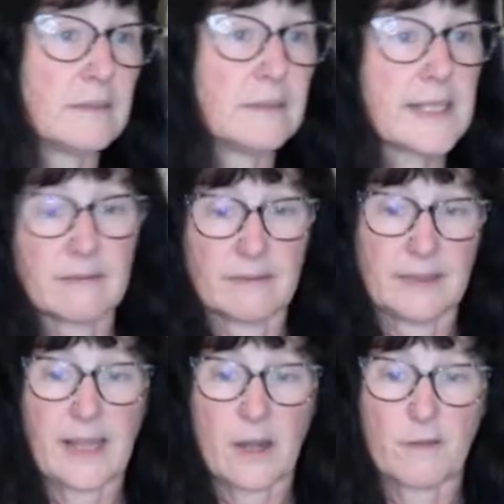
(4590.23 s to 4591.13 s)
listen,
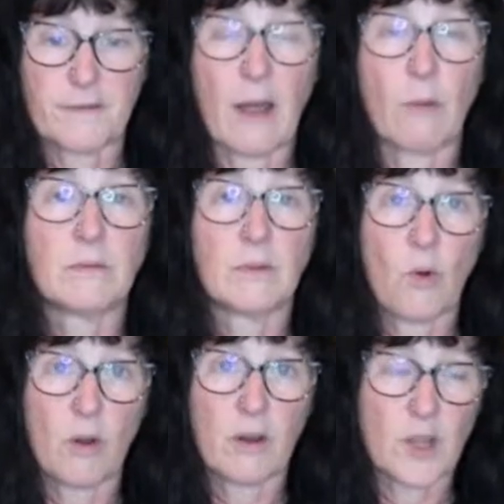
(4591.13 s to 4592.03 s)
get off now.
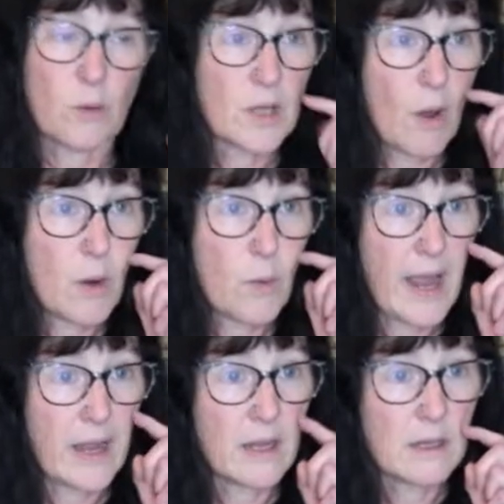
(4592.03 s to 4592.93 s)
All of you, go away.